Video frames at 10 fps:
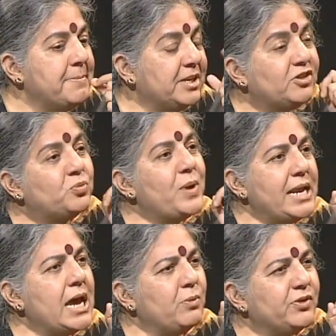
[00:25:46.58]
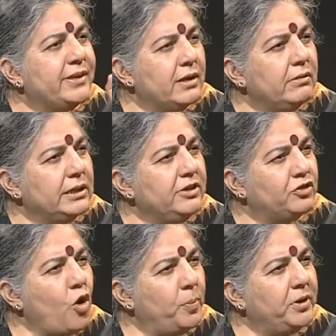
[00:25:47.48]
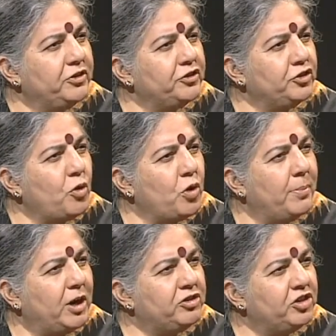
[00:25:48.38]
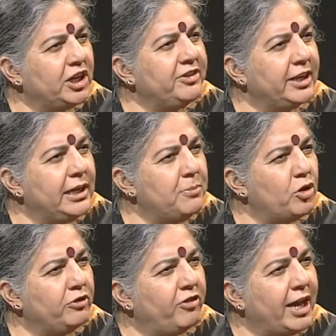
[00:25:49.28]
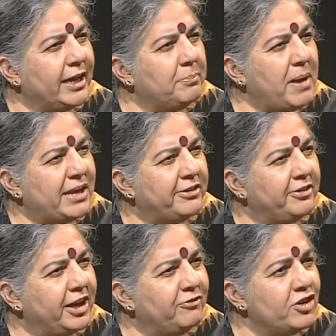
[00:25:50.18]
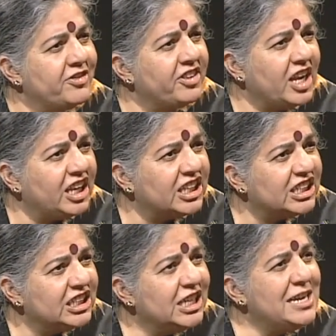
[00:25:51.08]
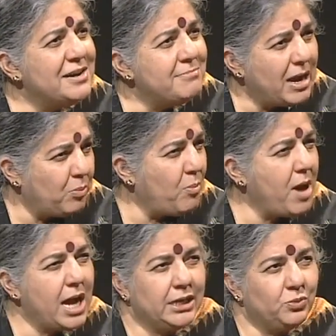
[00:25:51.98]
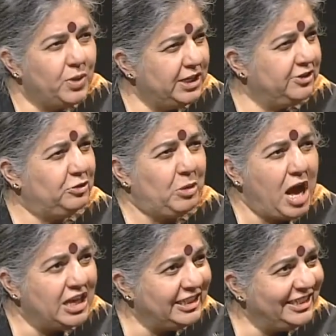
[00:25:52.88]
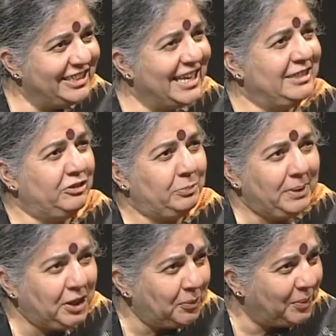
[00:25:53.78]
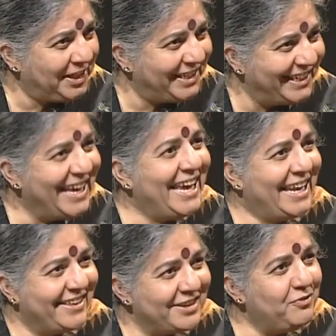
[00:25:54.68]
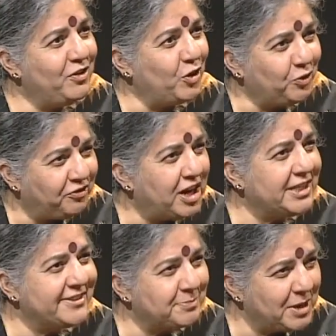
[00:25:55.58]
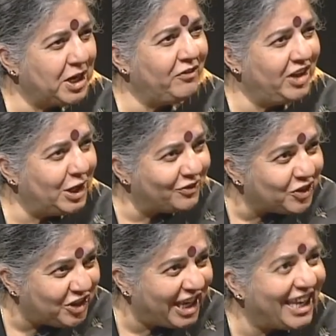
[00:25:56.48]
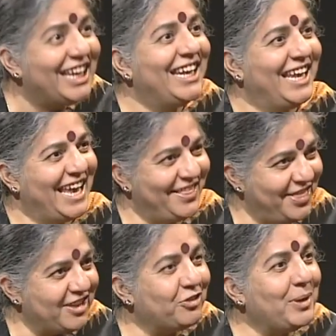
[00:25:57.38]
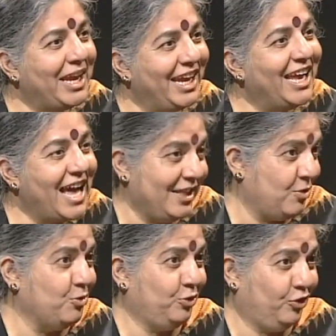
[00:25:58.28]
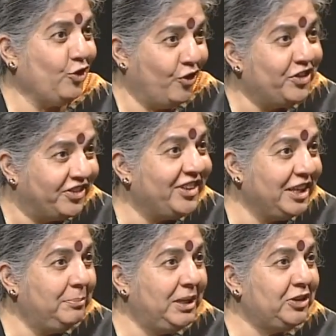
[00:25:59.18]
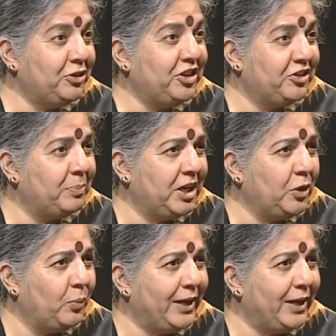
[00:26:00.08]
But it's when I was hearing these corporations talk about genetically modifying and patenting every seed, my mind went to Gandhi and the spinning wheel. And I said, we've got to find the spinning wheel of today. And that's where I thought of the seed being today's spinning